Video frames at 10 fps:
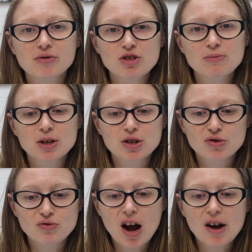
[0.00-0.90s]
group
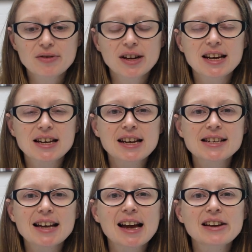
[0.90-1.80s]
has grown. It
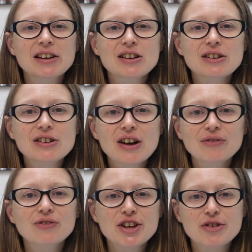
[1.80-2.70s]
is a
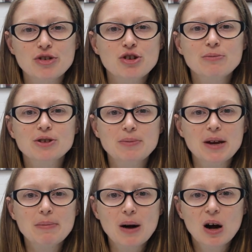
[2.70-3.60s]
lovely group to
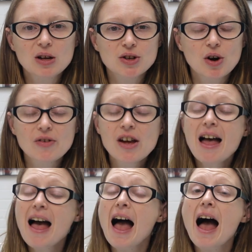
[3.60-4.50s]
be a part of.
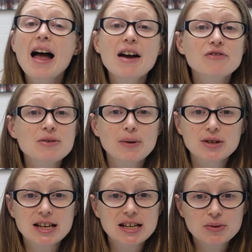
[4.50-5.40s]

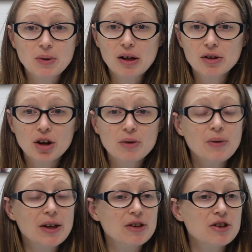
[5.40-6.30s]
Everybody is
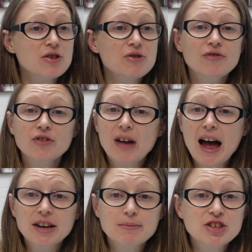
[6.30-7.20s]
welcome, whether you've
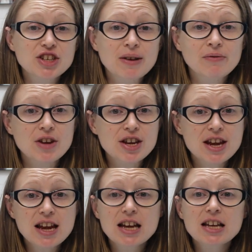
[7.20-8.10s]
had a machine for
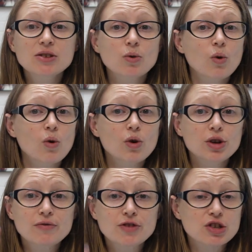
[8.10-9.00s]
years or
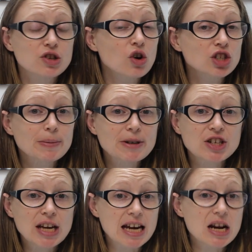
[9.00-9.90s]
you've just got a
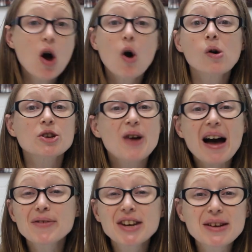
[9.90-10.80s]
machine or you
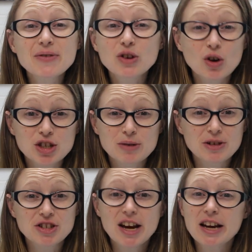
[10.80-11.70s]
haven't even got a
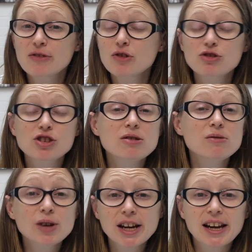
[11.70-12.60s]
machine. If you're just
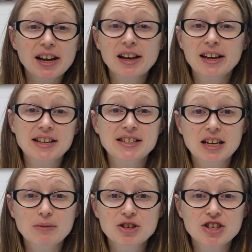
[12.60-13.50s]
looking at
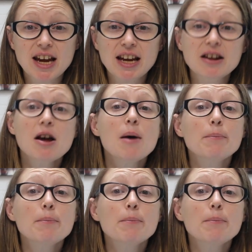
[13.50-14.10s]
getting a machine,